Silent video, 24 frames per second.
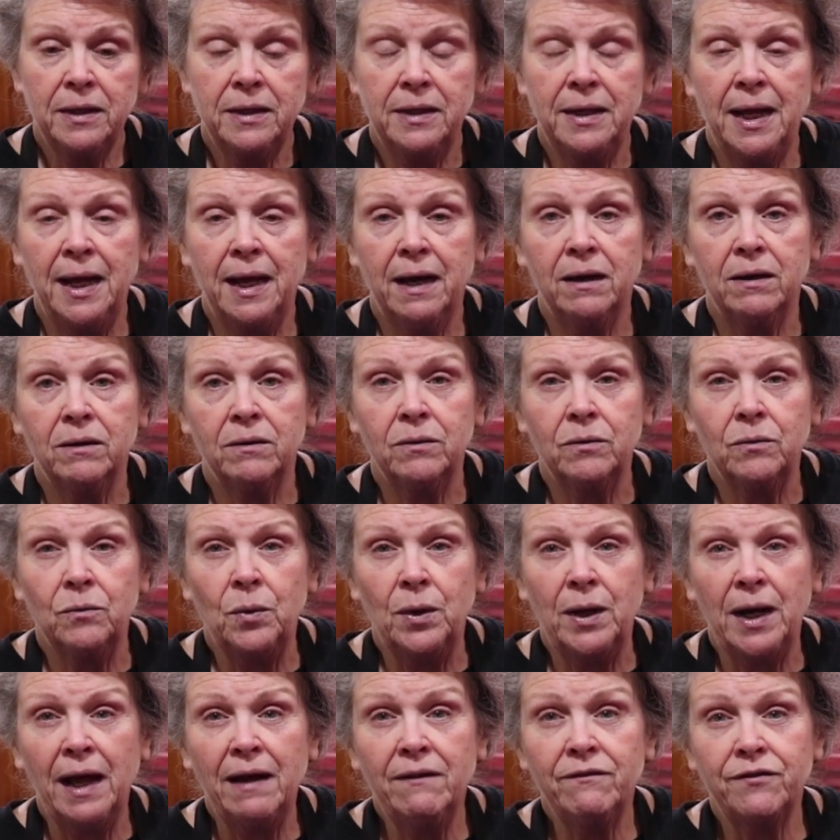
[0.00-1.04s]
Now,
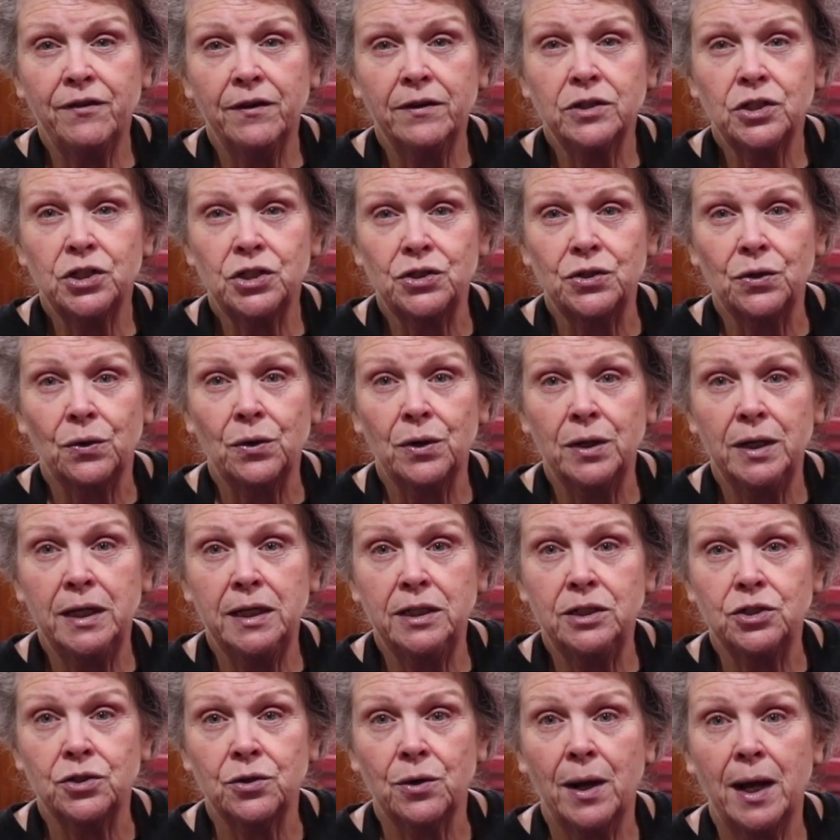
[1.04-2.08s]
when I first
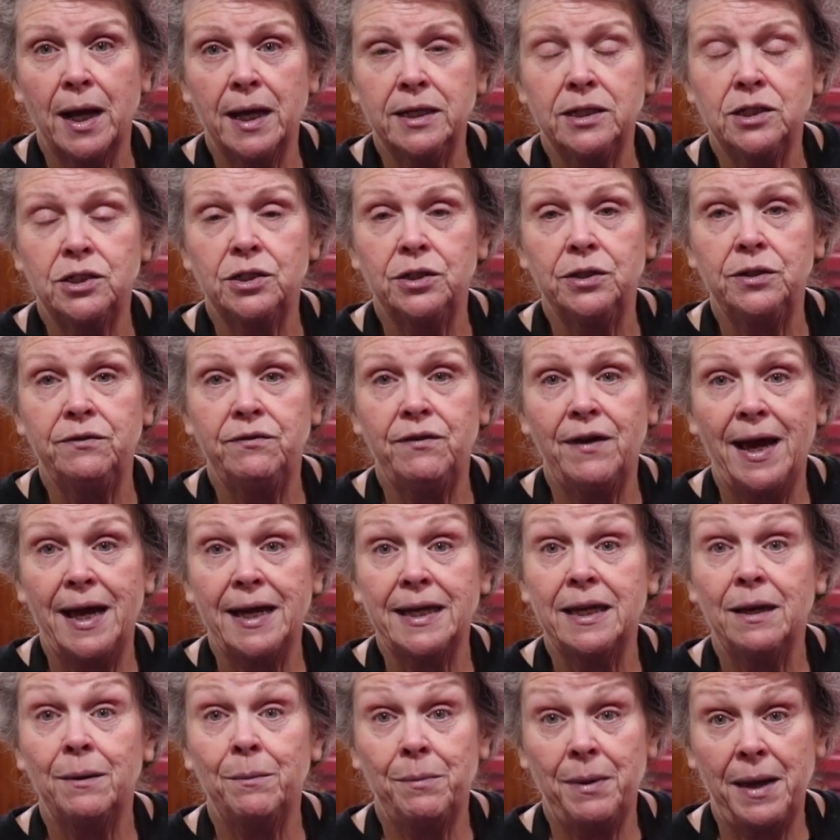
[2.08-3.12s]
started trying to
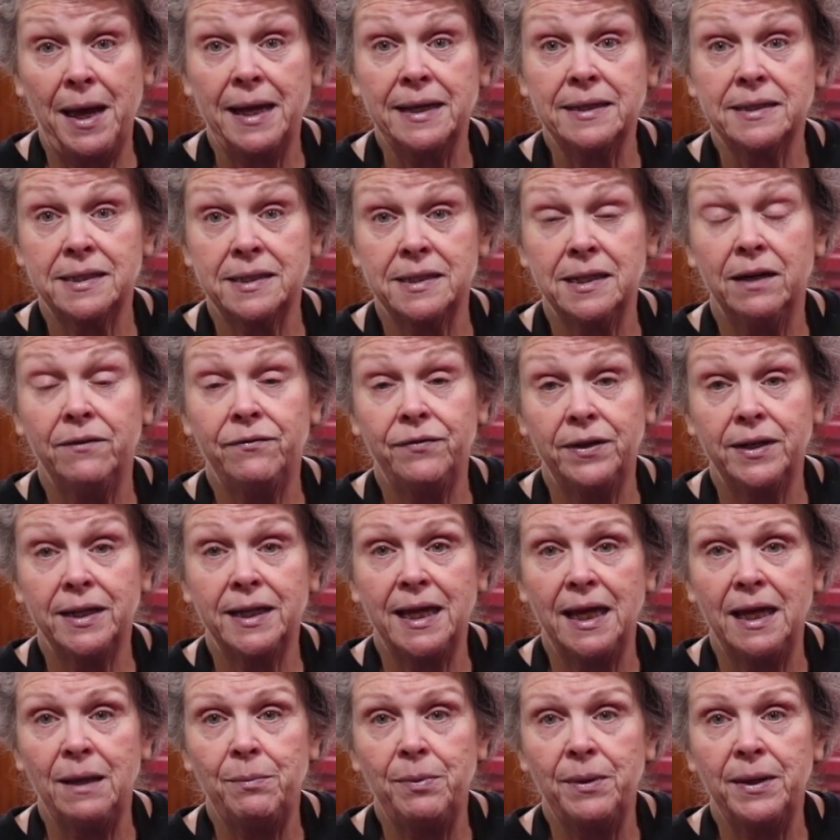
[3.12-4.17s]
vacuum pack stuff and
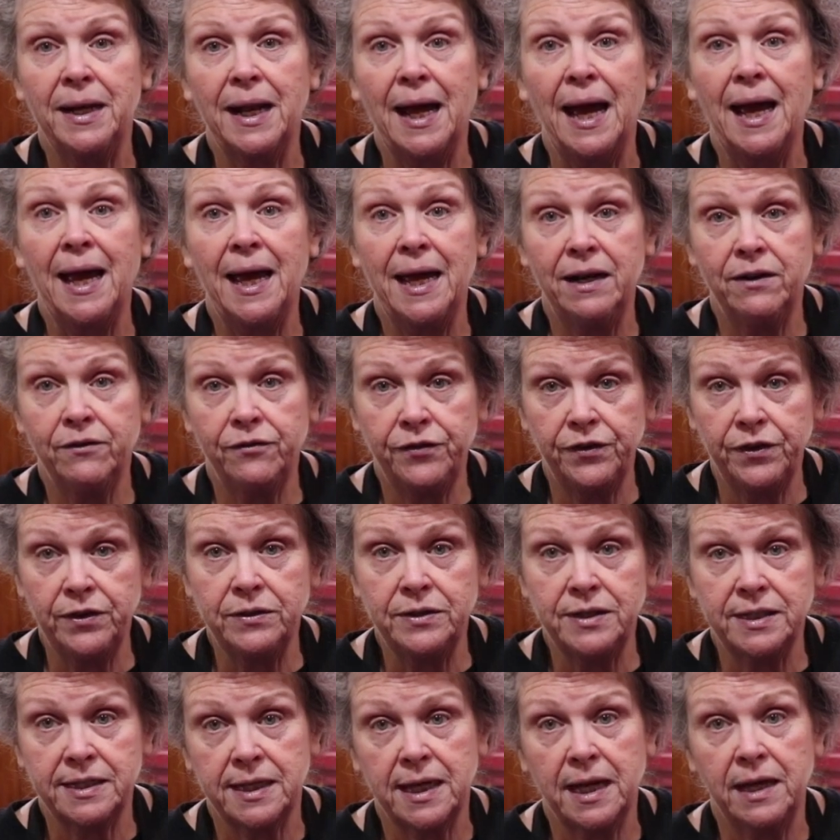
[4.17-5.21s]
keep it, I had a
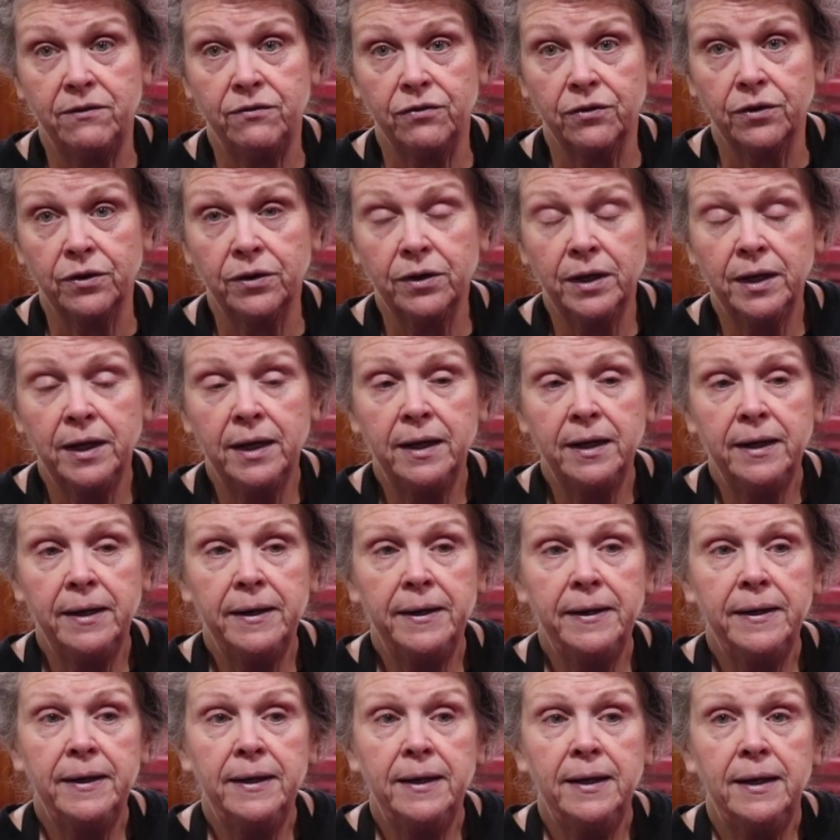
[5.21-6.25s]
food saver
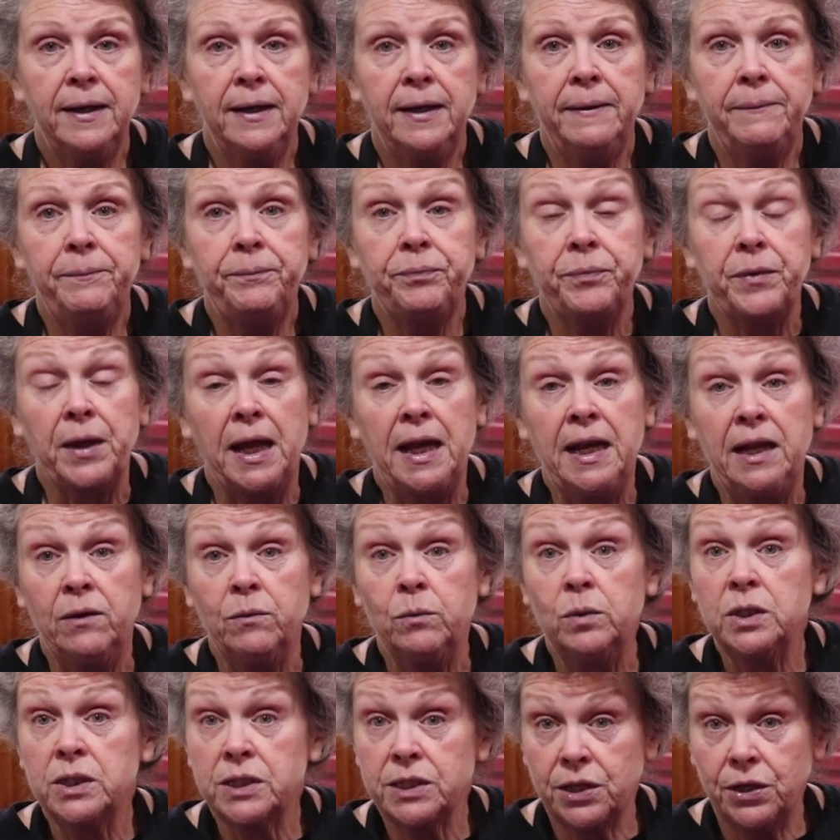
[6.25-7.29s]
and
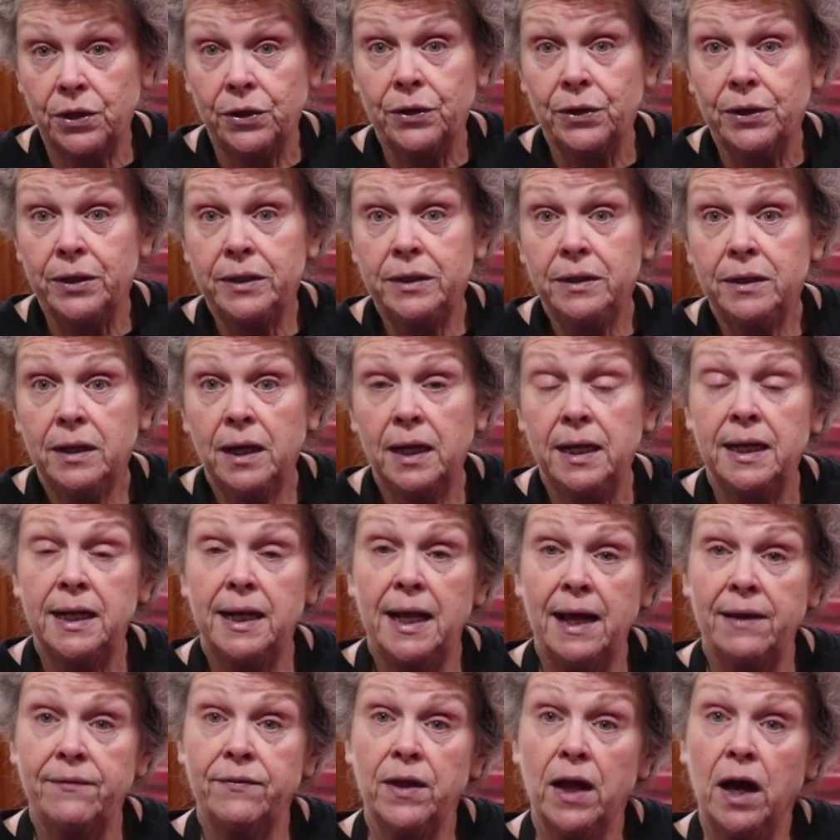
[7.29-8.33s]
it was good and it
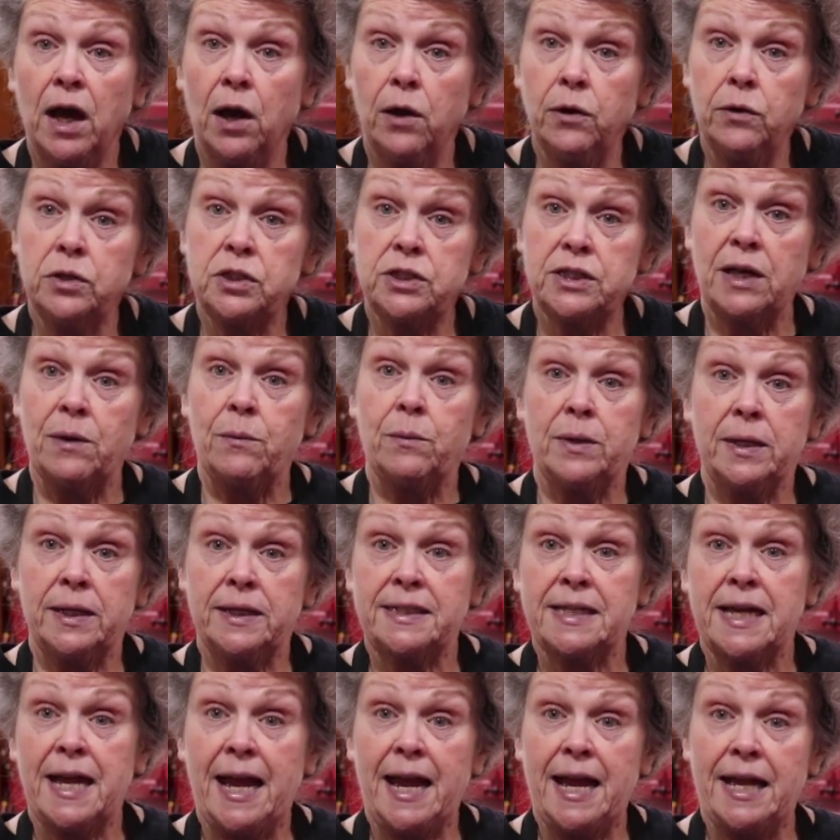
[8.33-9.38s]
had the hose that would
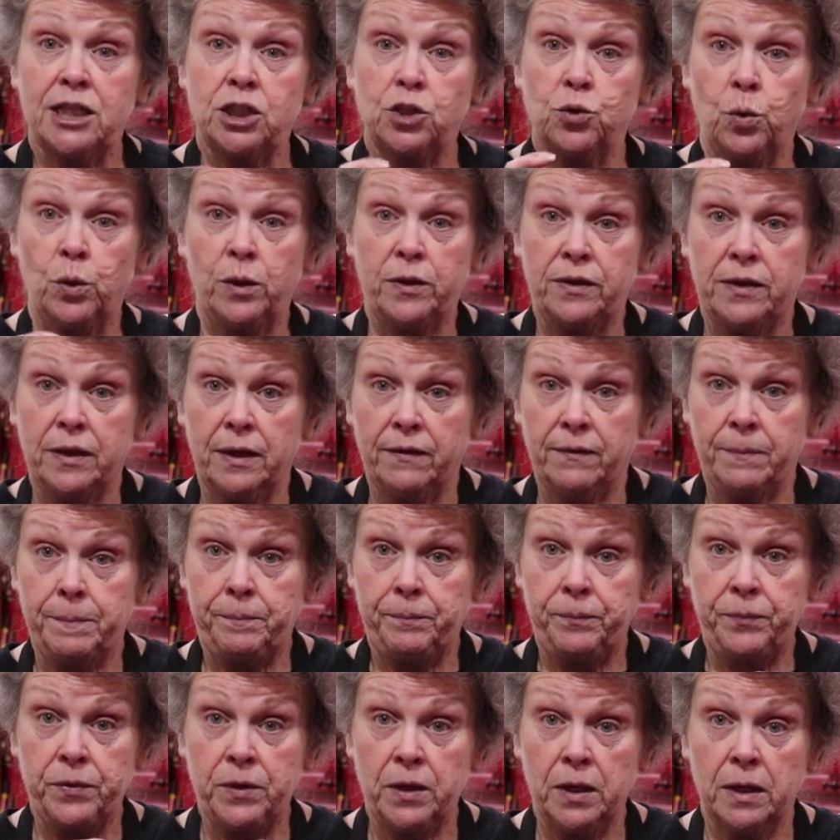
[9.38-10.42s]
attach with the
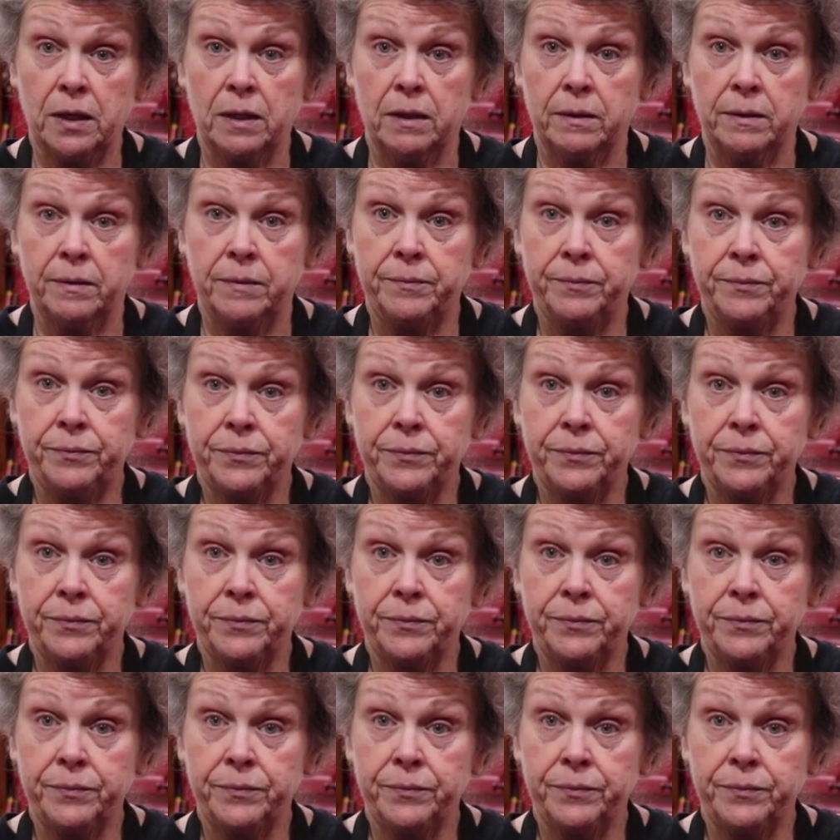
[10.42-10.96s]
the